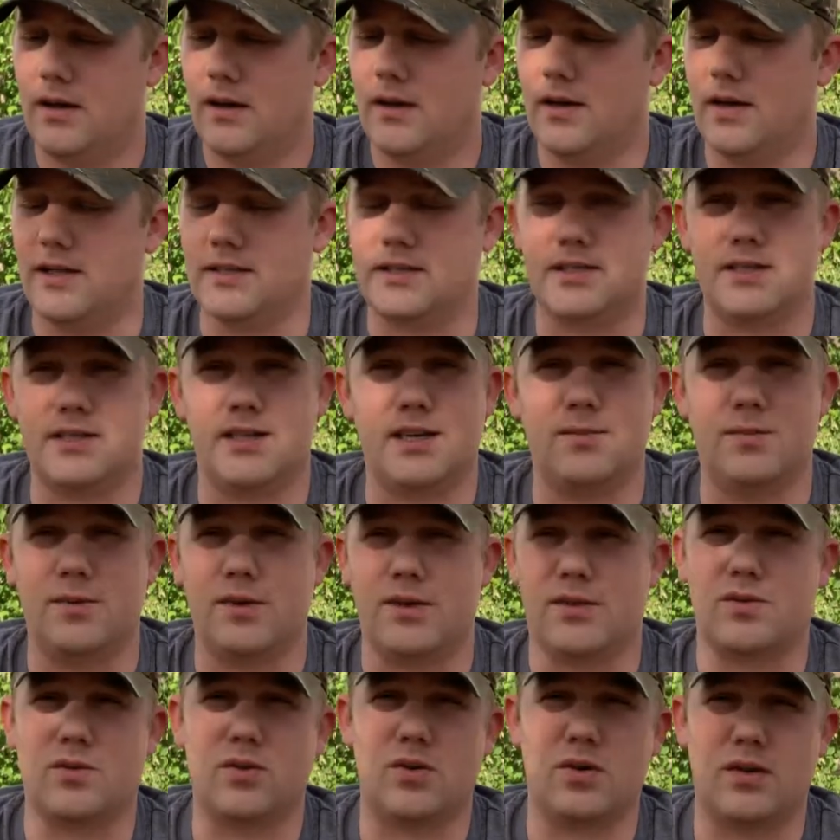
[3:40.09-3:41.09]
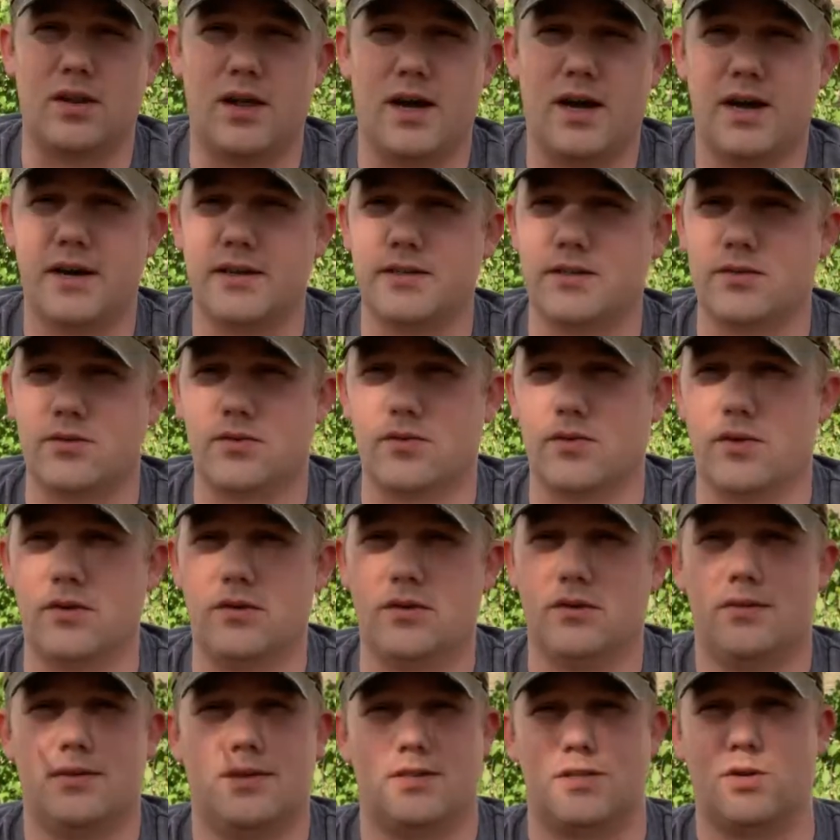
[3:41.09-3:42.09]
It's seen me through a lot. It's a,
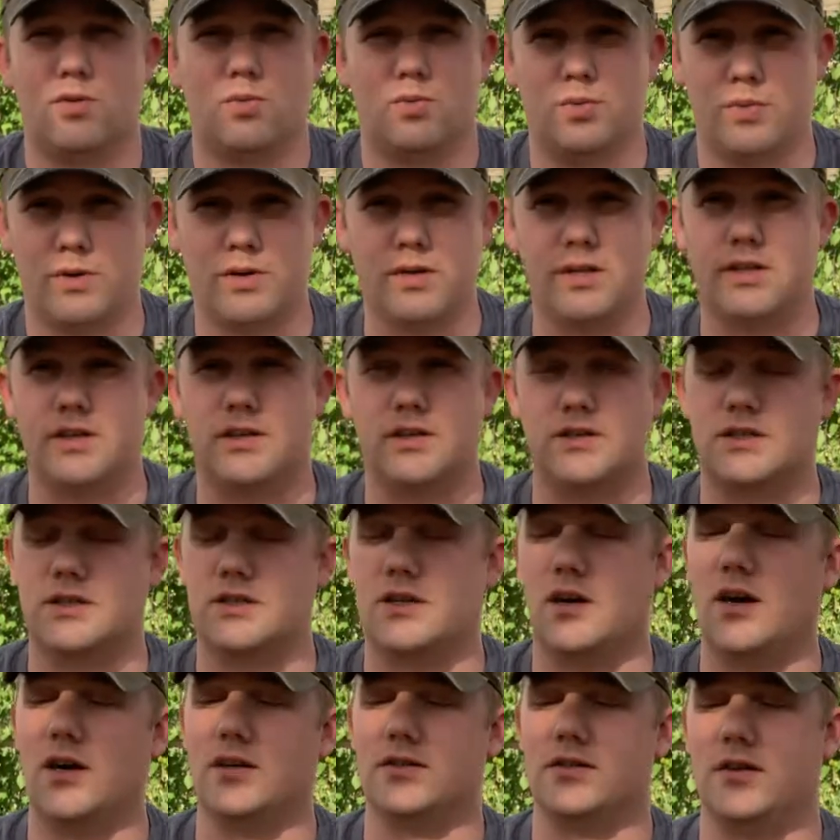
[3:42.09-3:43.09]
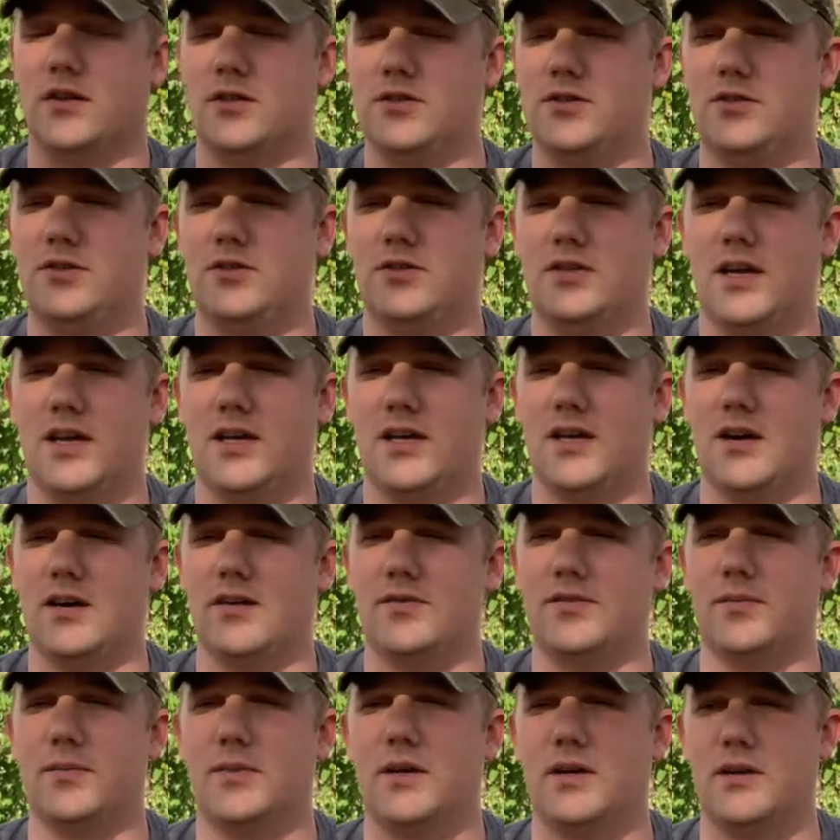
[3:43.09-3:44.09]
it's a really good saw. As long as you take care
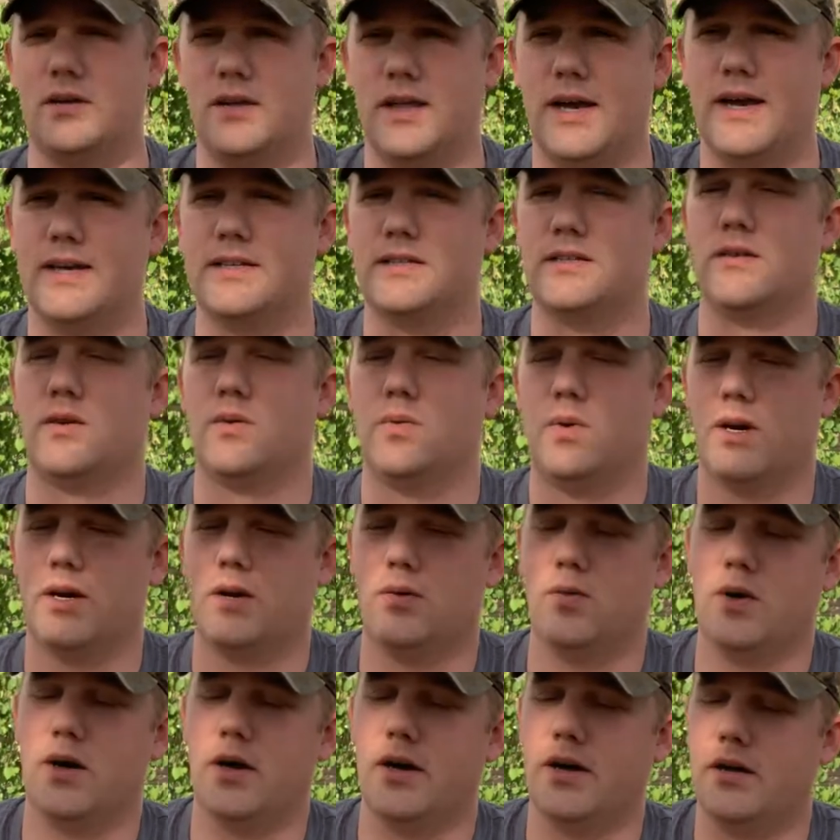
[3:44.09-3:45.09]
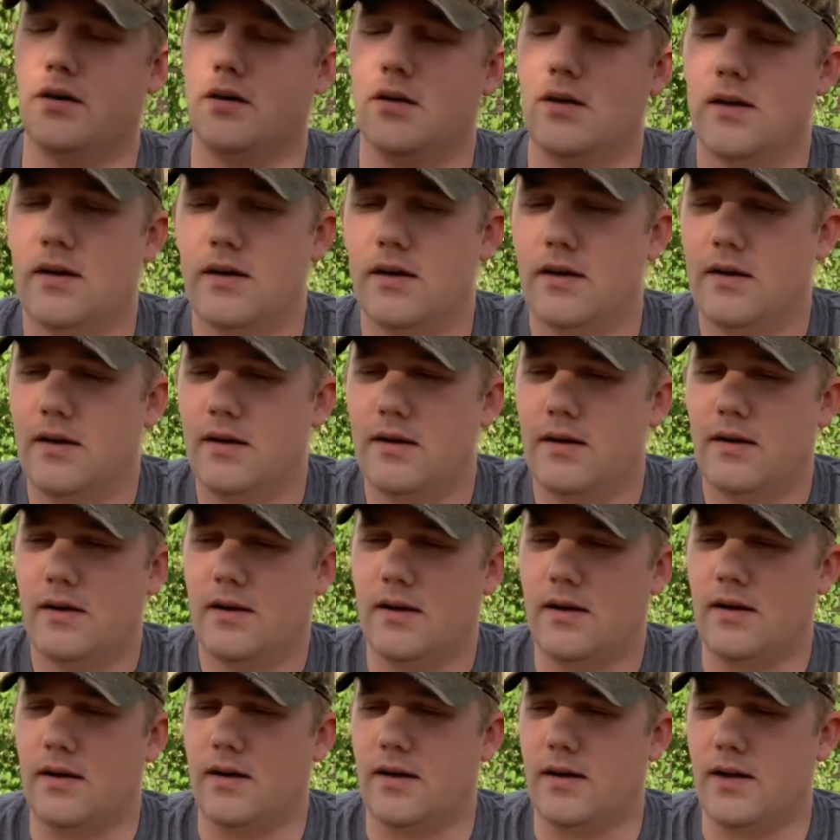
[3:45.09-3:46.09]
of them, they'll last quite a while.
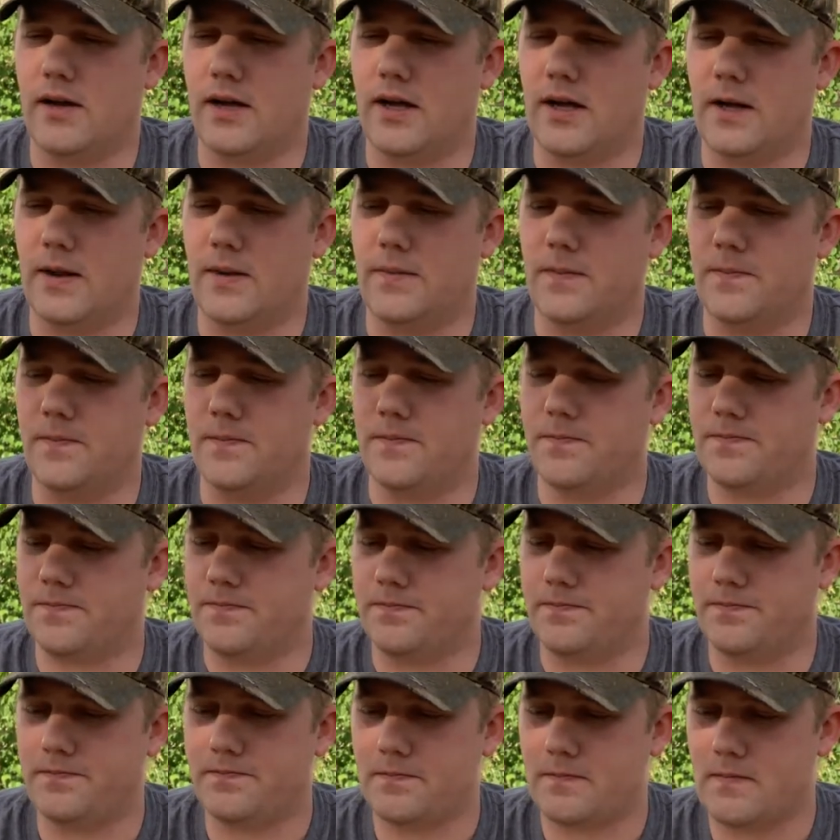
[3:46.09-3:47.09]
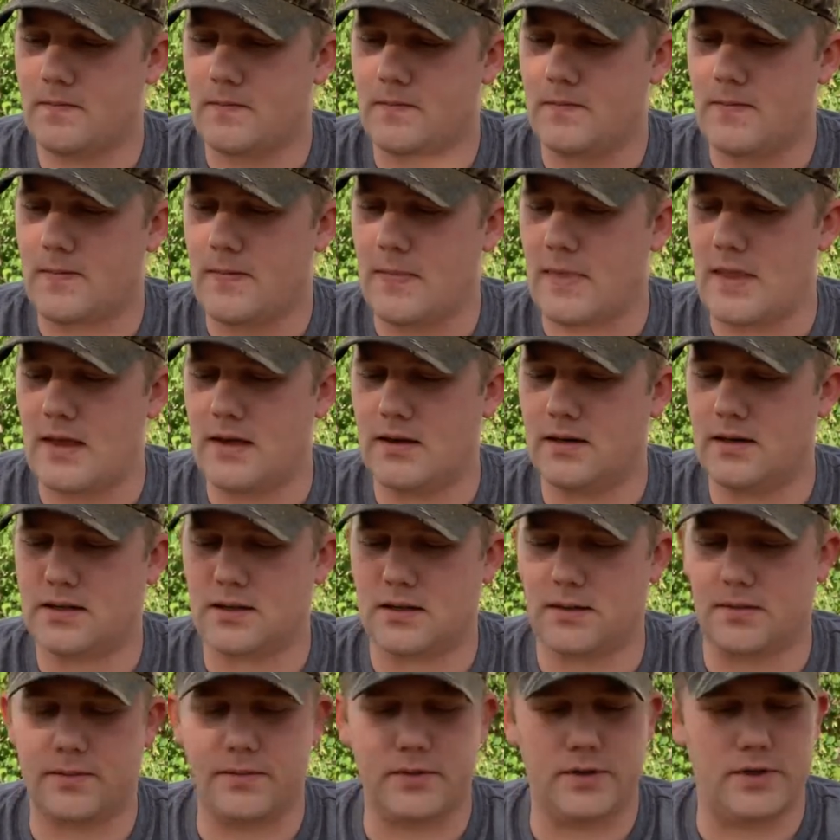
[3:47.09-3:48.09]
Um,
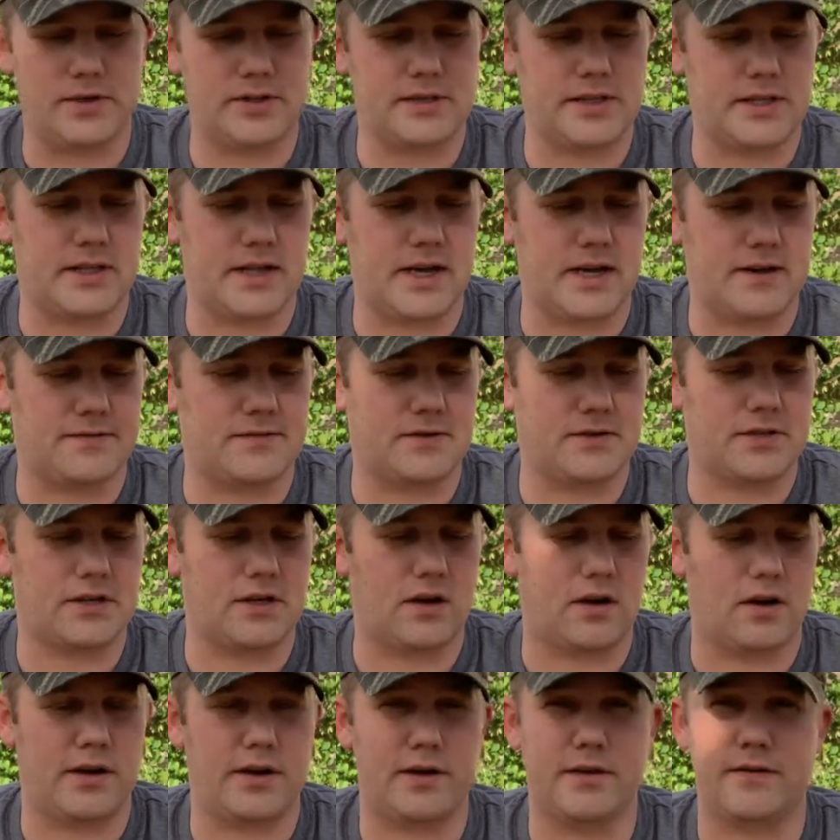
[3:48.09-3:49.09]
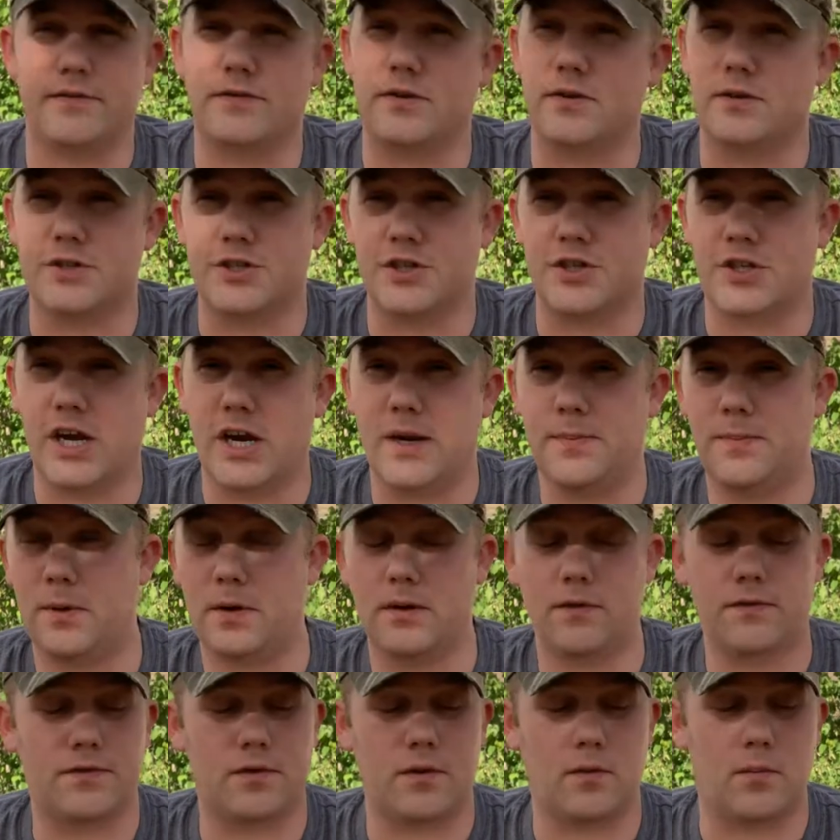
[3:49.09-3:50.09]
so I'm gonna be using that for sawing, for
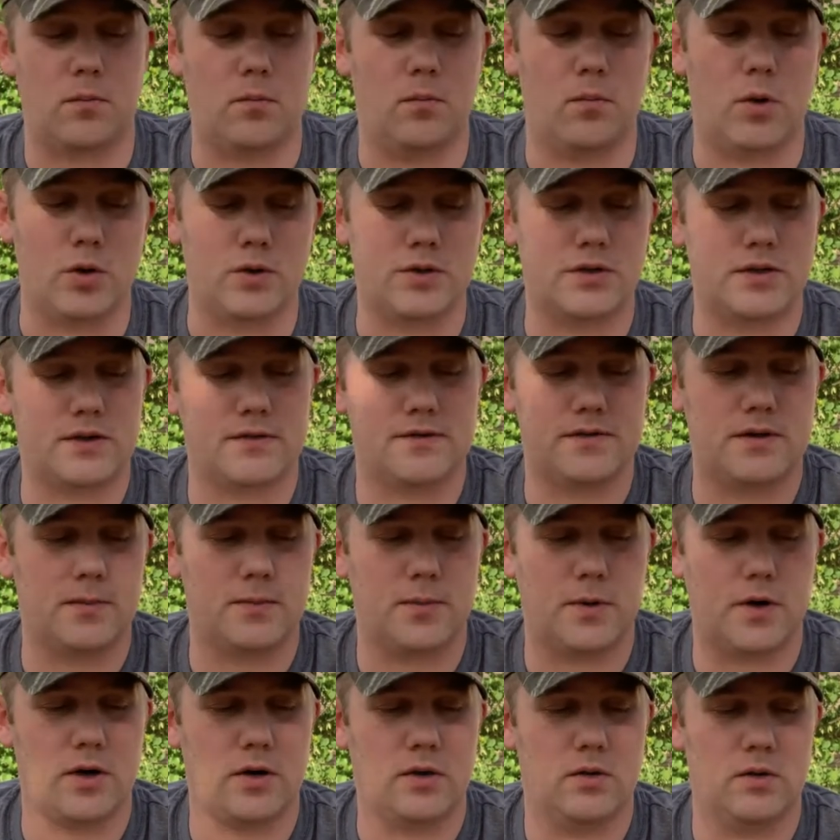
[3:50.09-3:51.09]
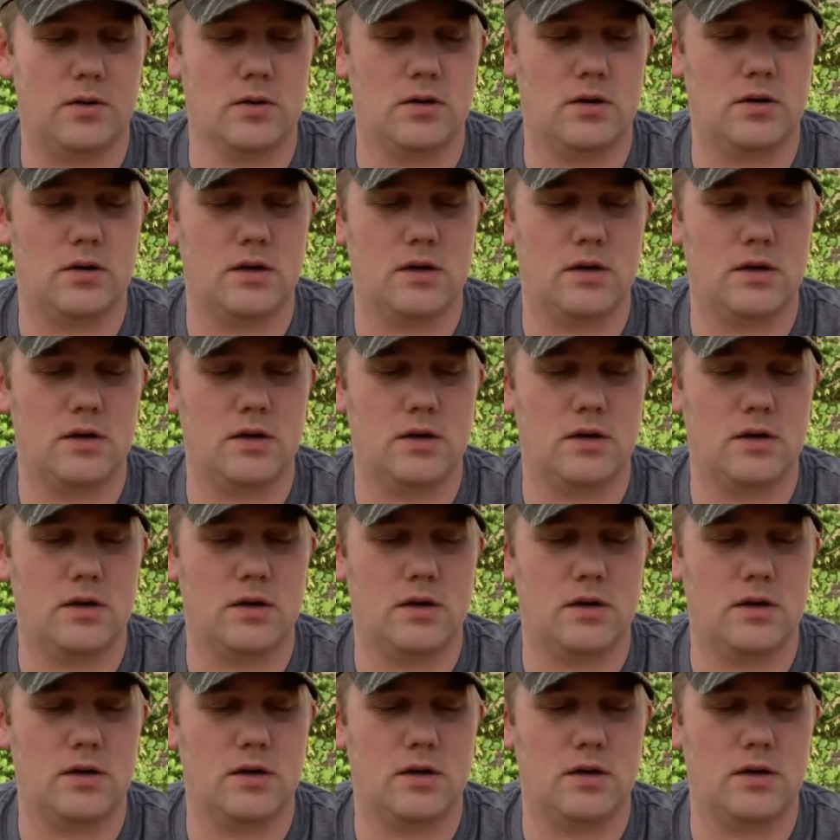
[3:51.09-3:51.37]
shaping for most of the bow